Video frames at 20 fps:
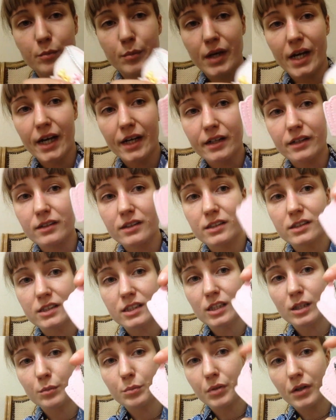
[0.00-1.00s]
the back of the
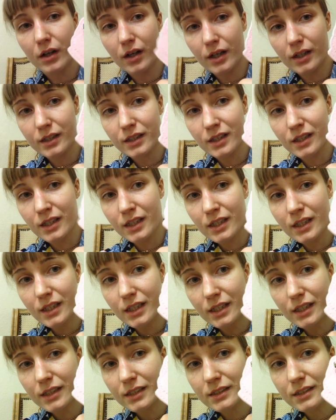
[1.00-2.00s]
teapot
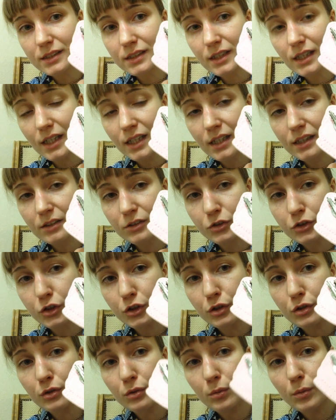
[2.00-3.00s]
is a
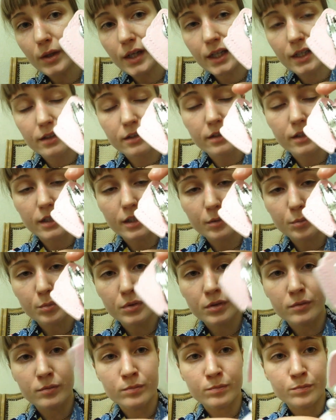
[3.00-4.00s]
two-way clip.
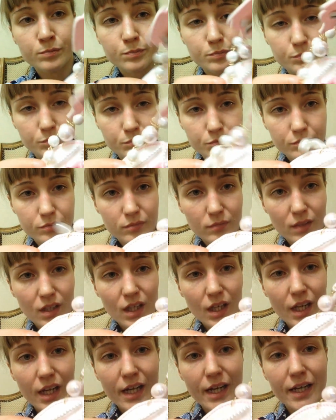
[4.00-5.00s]

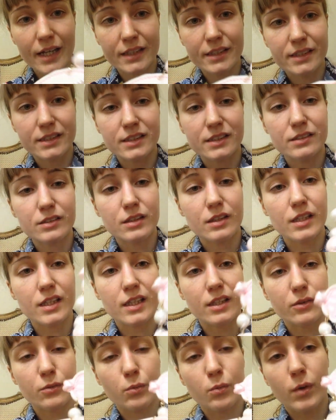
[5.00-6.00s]
And it's
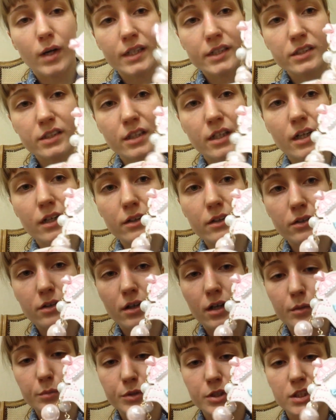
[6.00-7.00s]
the white color
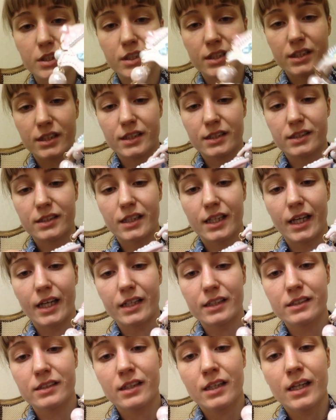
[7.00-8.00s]
option in this
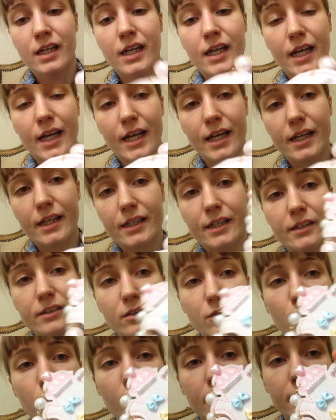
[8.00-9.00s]
case. And I got
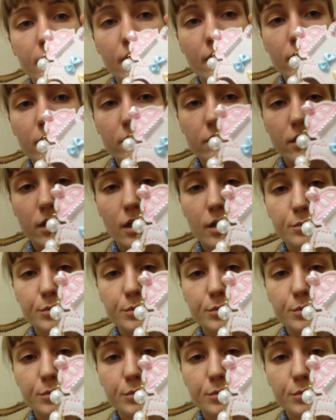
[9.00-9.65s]
the white color